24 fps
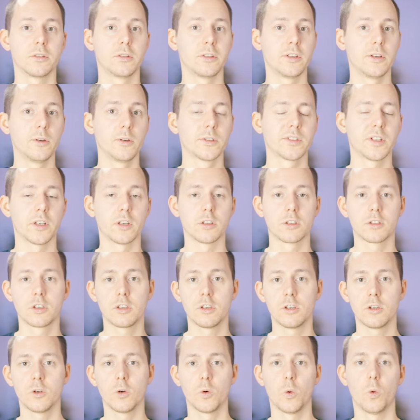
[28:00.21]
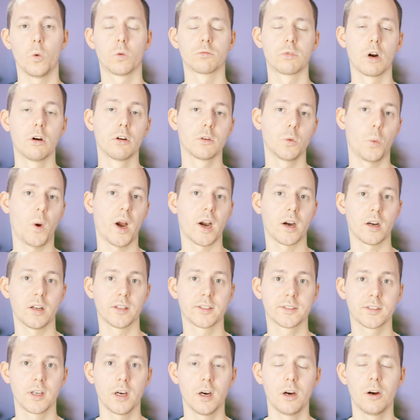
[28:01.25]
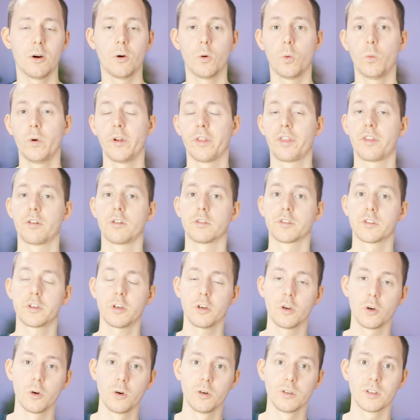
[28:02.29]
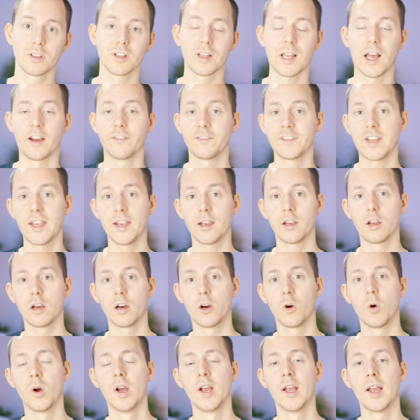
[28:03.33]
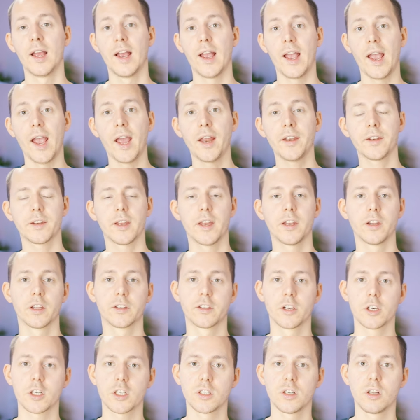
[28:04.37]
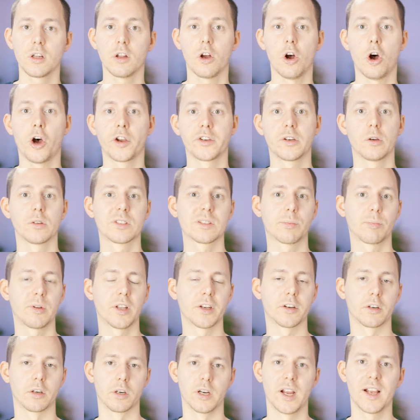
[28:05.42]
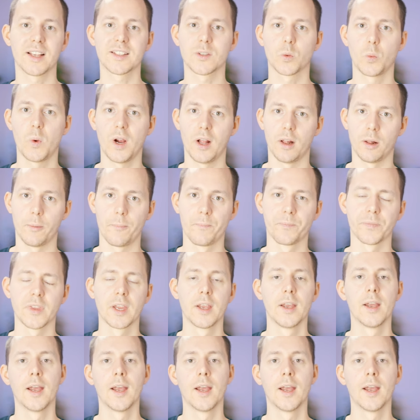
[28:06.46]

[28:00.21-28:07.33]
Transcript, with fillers: to using two Rode Wireless Go with two Laviego and an additional audio splitter as well.